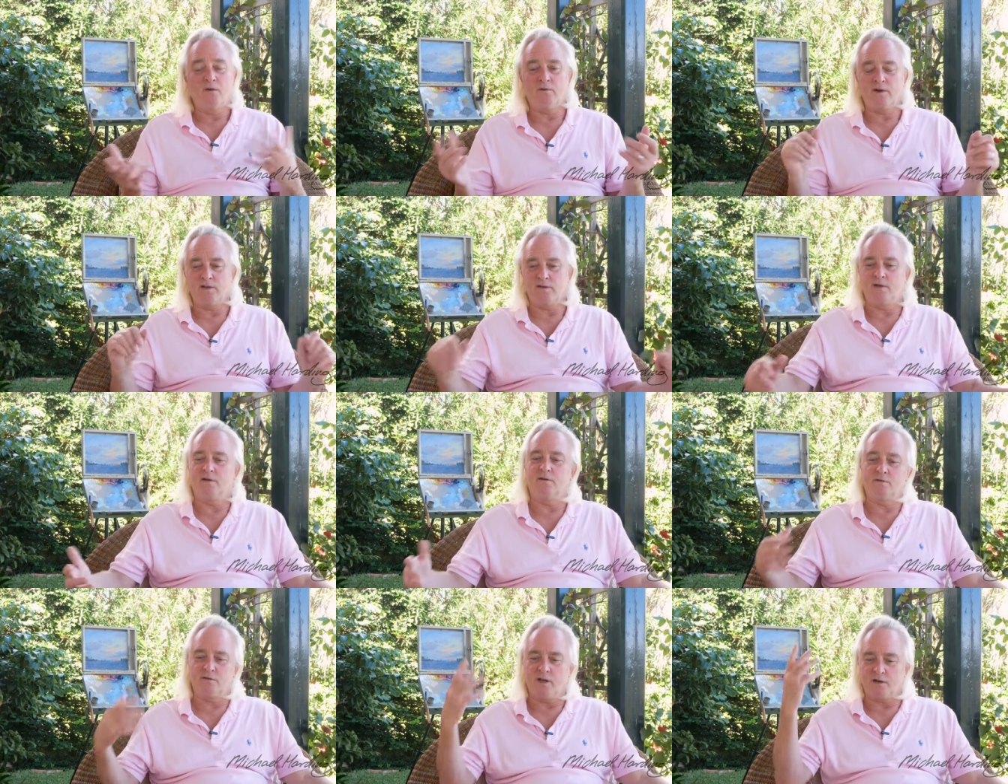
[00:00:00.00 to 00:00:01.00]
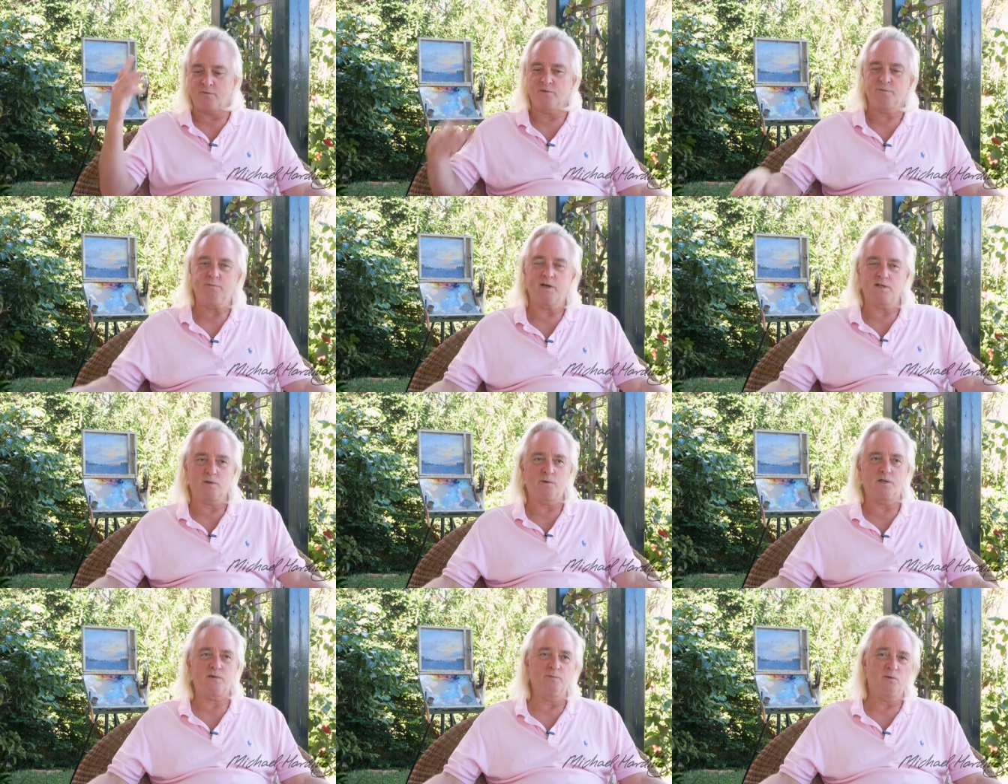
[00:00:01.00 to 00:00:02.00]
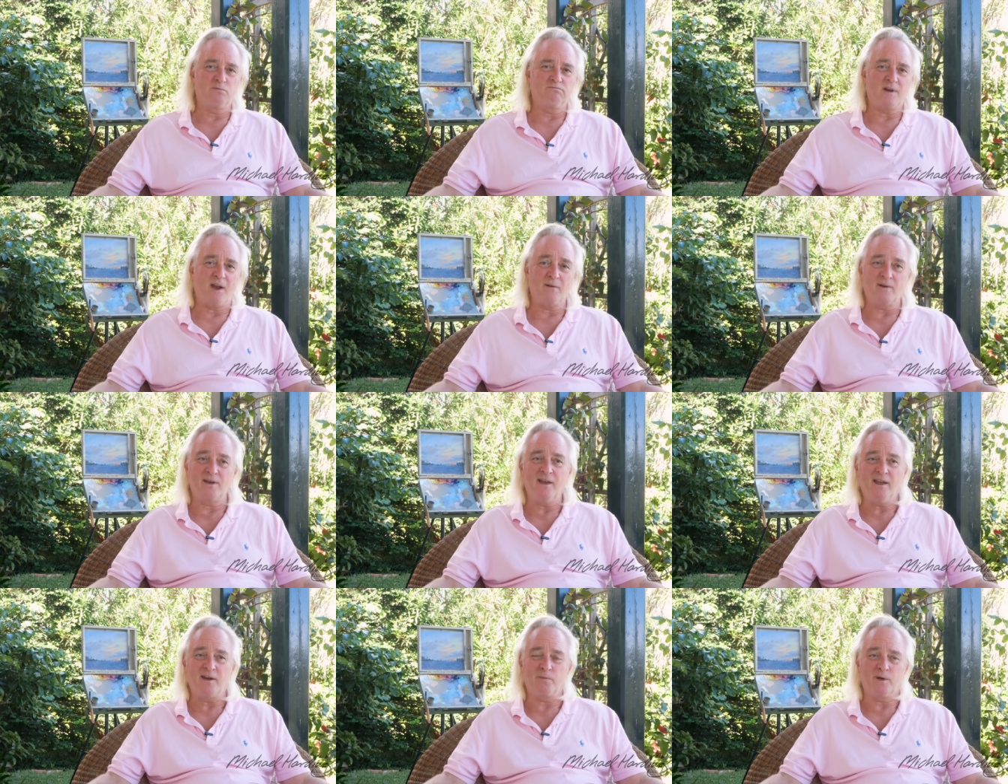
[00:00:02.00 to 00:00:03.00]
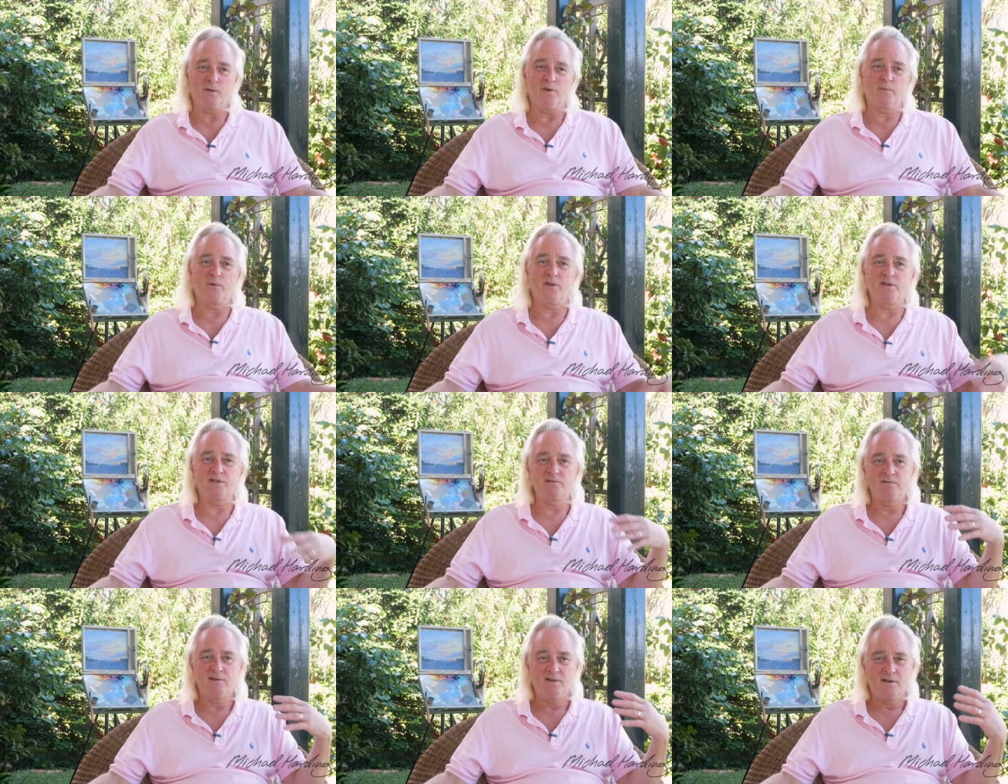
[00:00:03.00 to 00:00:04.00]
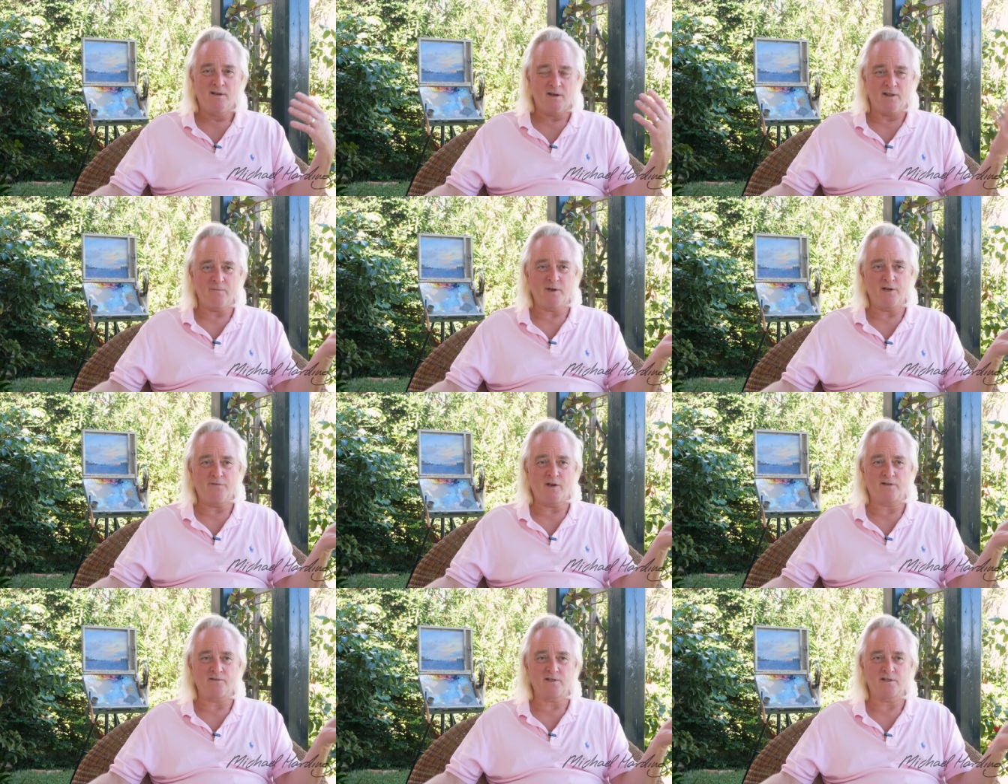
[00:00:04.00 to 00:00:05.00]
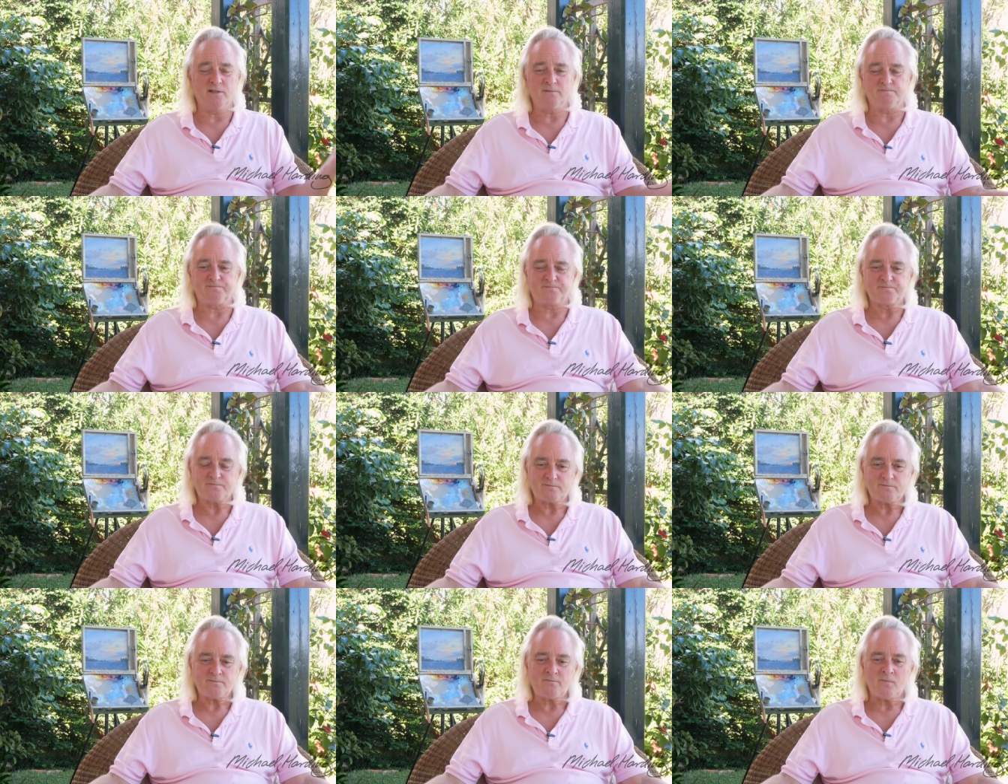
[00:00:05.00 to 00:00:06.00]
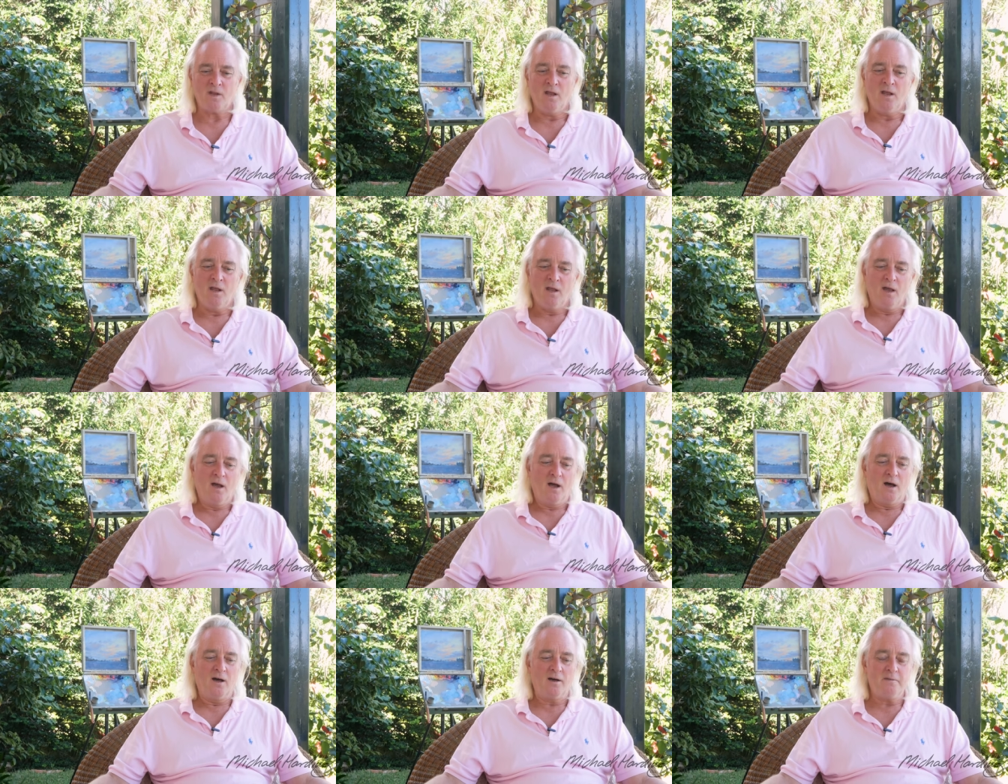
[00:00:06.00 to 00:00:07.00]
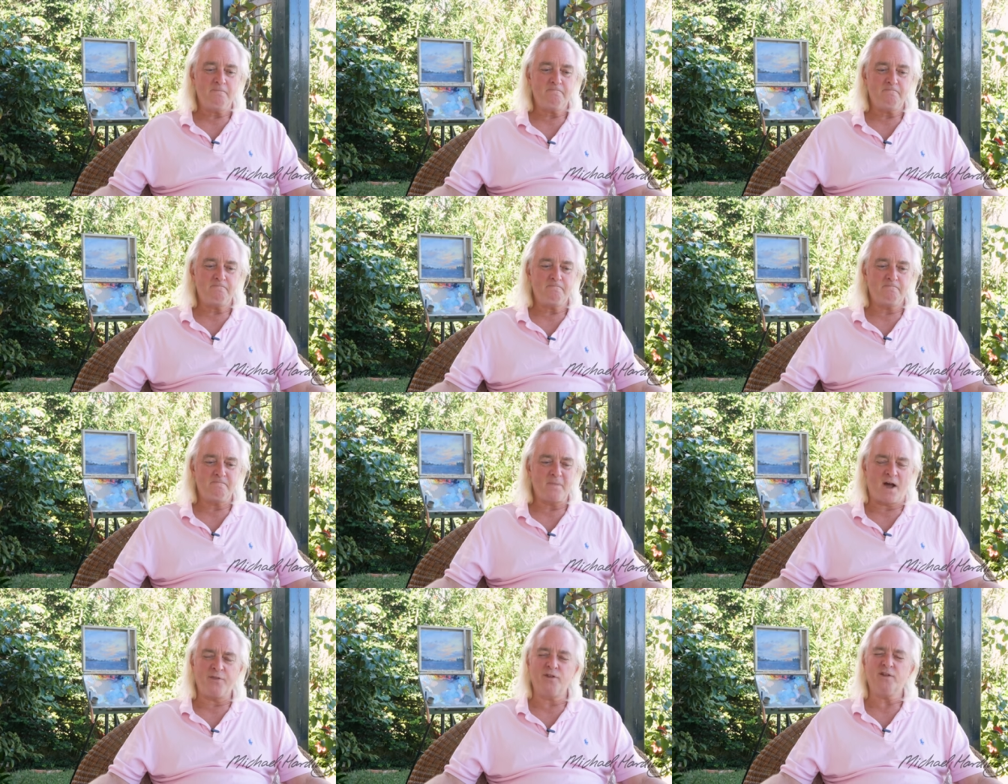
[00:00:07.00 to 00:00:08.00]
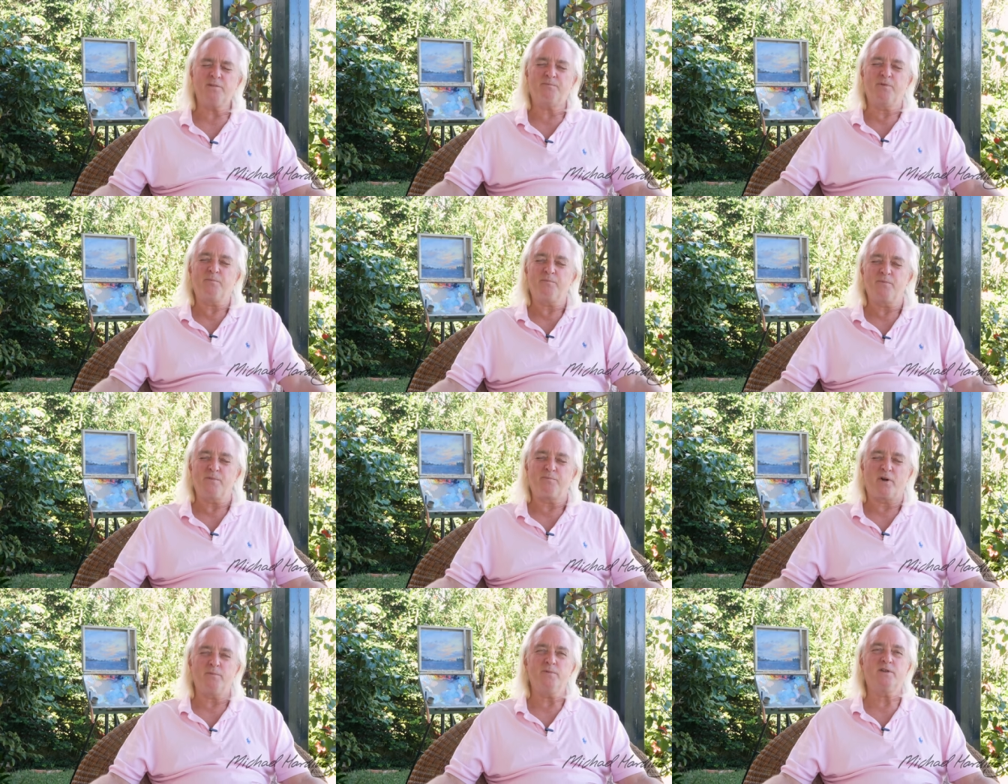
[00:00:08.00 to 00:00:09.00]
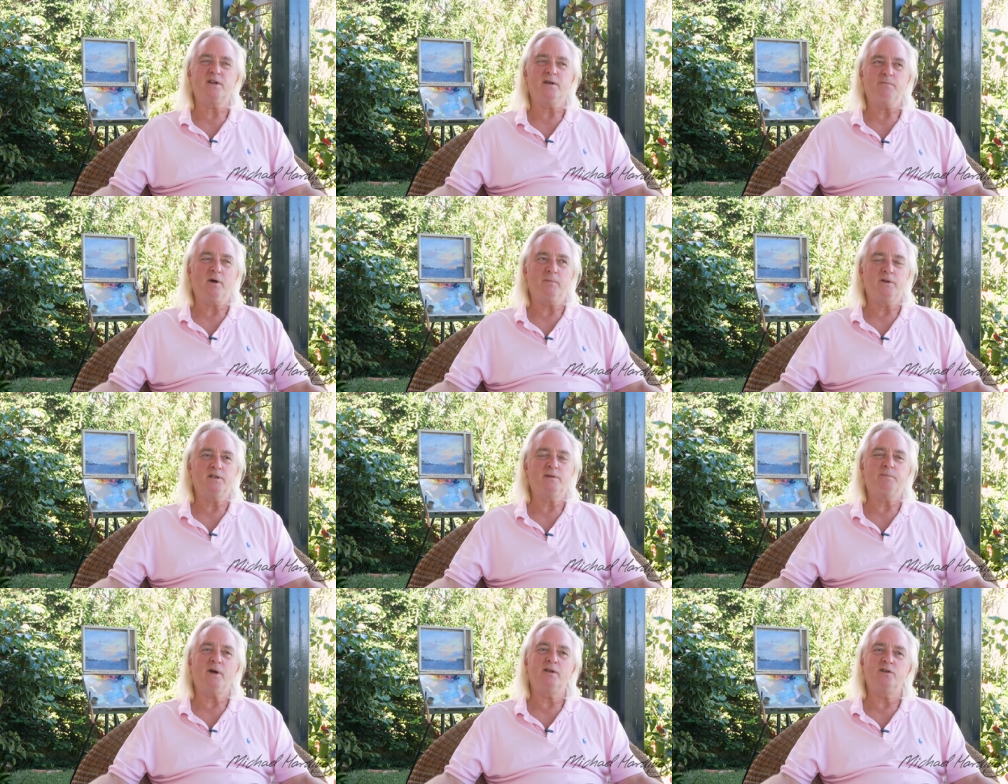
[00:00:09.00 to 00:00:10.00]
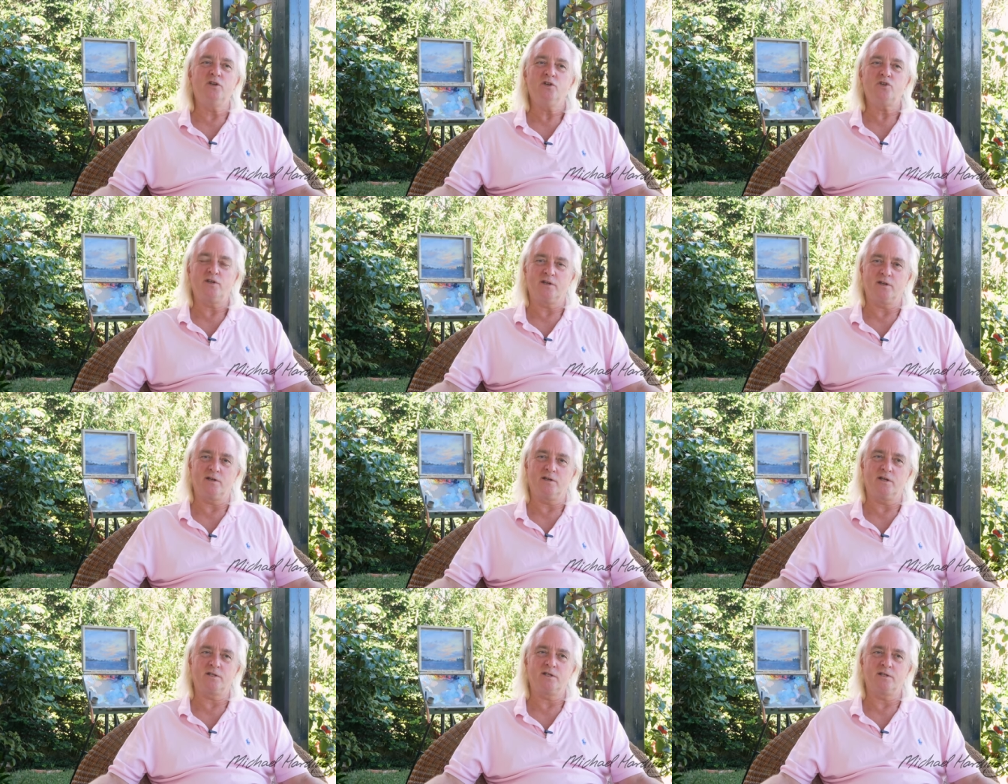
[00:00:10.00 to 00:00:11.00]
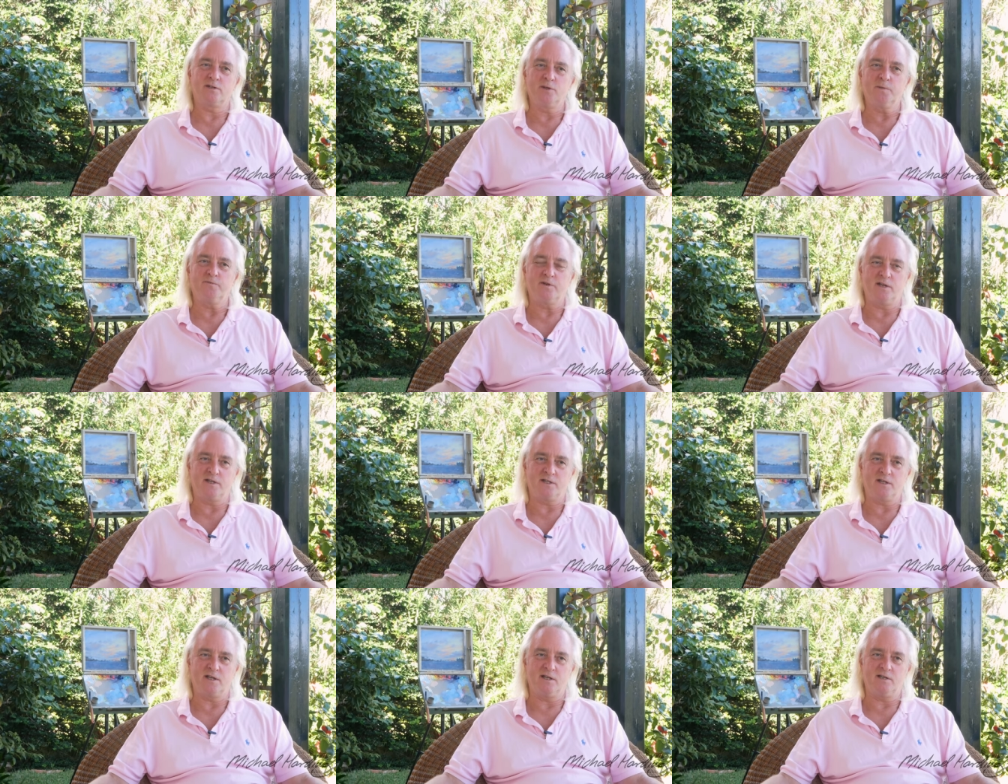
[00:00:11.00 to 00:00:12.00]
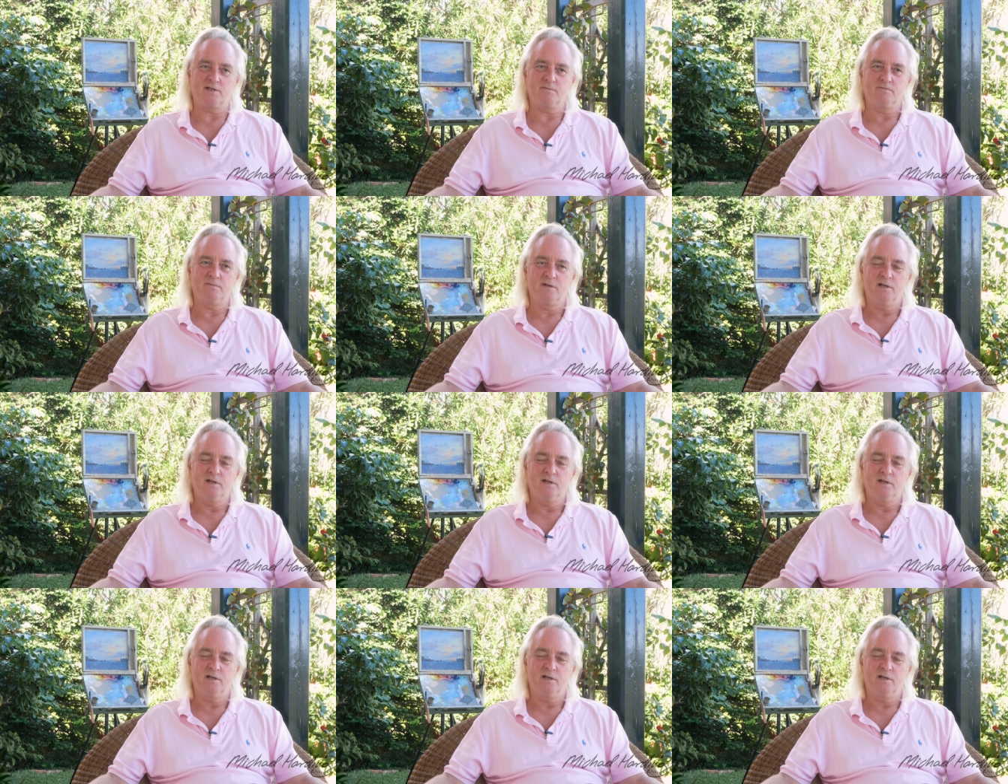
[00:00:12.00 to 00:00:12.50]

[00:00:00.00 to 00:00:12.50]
All right, now that, of course, begs the question, well, how can I get away with it? Well, those other manufacturers can't. I think the problem with getting a bubble into the paint usually occurs at the tube filling stage.